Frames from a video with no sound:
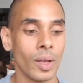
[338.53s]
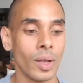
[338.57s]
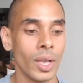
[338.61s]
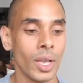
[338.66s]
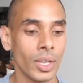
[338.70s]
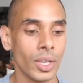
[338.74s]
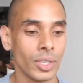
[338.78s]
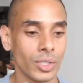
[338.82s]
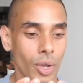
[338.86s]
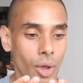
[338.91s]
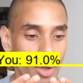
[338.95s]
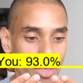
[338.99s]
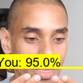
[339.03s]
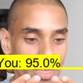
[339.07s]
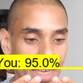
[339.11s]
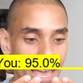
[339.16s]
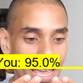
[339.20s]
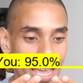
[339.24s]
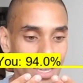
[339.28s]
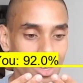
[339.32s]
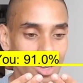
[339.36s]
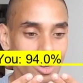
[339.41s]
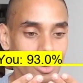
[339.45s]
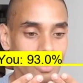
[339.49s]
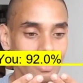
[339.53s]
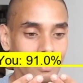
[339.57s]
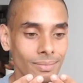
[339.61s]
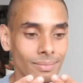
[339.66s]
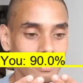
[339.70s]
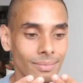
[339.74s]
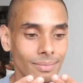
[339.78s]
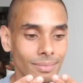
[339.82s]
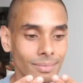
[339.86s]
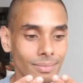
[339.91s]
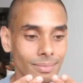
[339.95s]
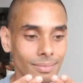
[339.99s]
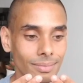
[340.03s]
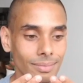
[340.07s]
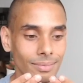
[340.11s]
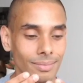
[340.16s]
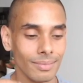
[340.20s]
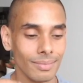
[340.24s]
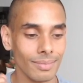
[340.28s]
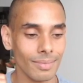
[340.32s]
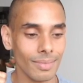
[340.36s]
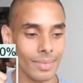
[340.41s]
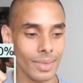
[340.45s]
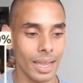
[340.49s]
So thank you,
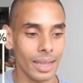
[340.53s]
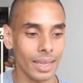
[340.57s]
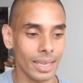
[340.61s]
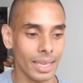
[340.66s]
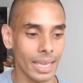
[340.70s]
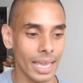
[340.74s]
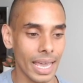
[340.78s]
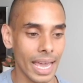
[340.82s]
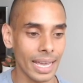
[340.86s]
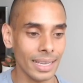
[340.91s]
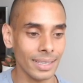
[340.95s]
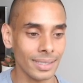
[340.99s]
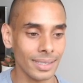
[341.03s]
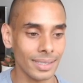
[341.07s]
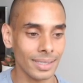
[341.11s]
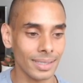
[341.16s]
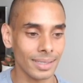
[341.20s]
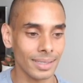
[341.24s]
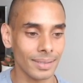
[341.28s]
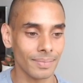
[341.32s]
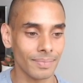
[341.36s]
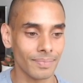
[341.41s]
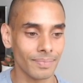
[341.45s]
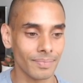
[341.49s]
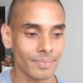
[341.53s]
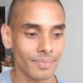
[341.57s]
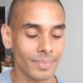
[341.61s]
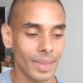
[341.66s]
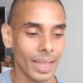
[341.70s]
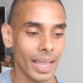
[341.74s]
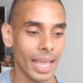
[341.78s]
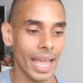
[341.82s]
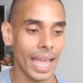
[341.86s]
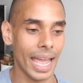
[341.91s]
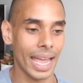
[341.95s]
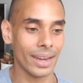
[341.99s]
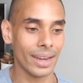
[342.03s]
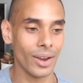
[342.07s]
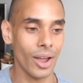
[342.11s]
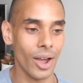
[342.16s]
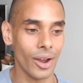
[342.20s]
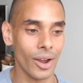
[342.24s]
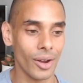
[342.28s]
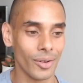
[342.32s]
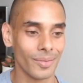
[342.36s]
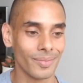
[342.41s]
yes, and no.